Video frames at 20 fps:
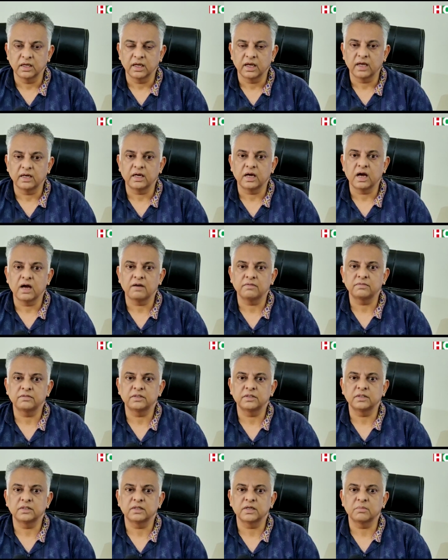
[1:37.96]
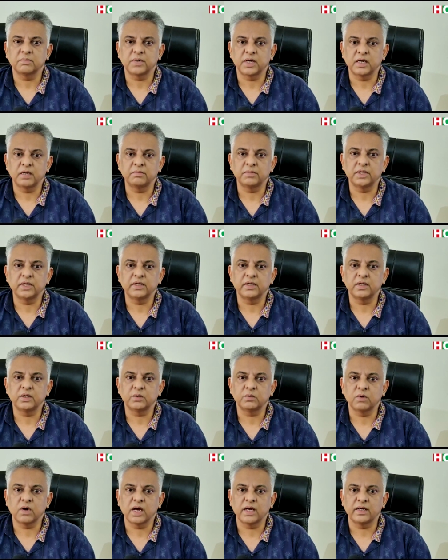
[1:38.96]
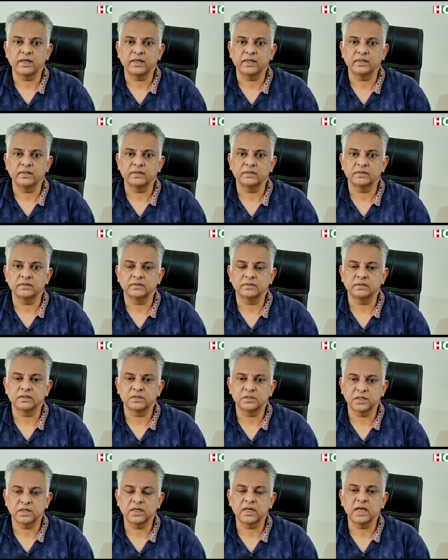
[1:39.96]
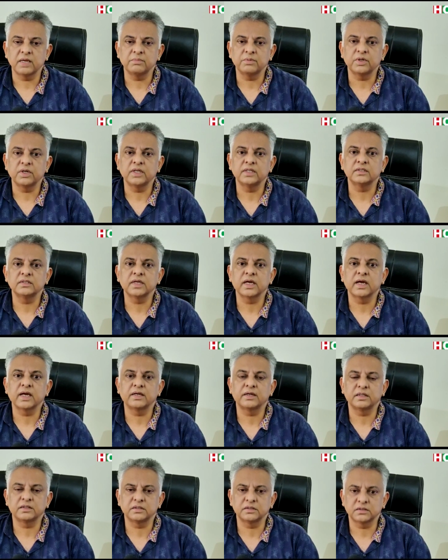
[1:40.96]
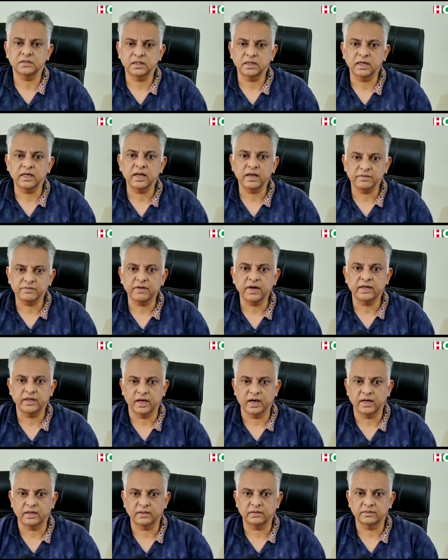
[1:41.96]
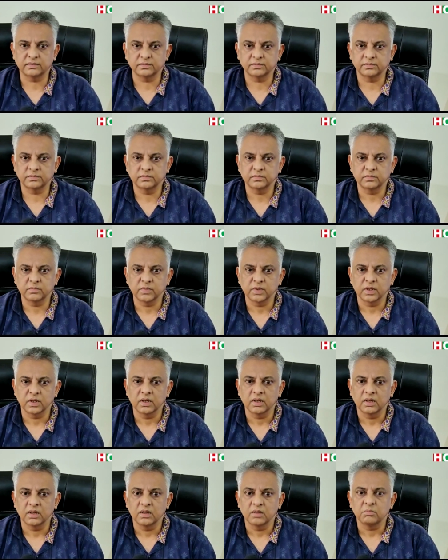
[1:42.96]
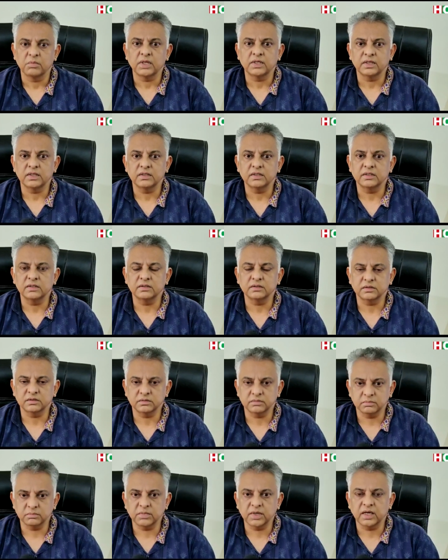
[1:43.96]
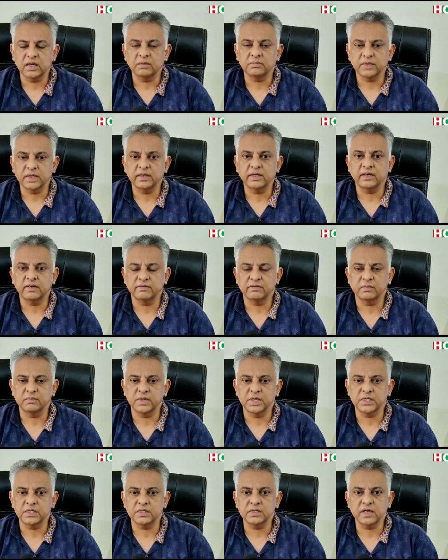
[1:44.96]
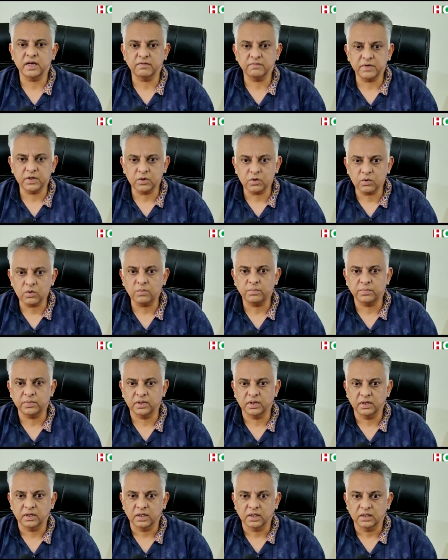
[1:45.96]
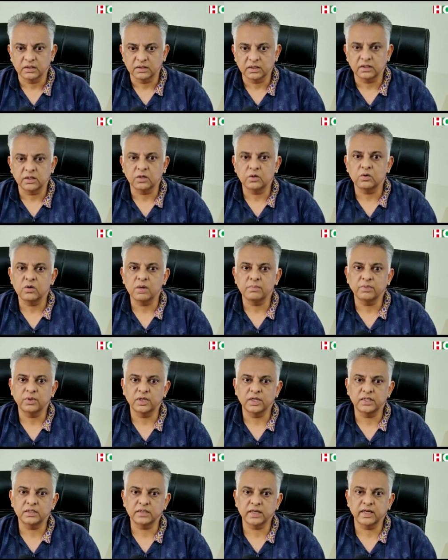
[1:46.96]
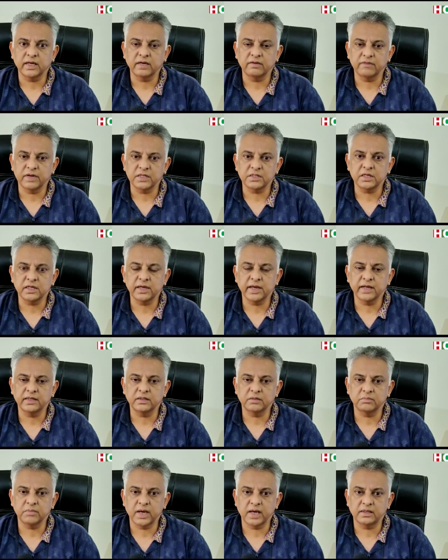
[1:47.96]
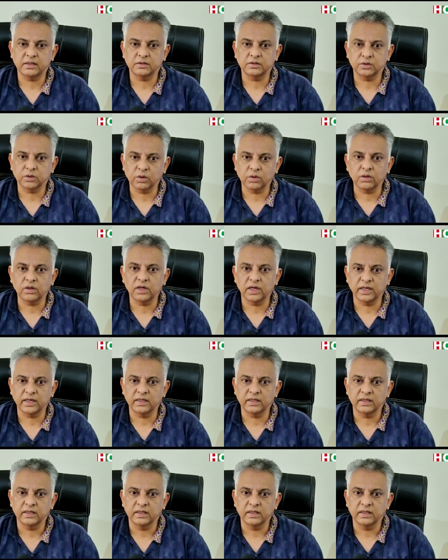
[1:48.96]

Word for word: And after a preliminary inquiry, the Chennai police had registered an FIR. But this is preliminary information, and we hope that the Goa police can investigate the matter thoroughly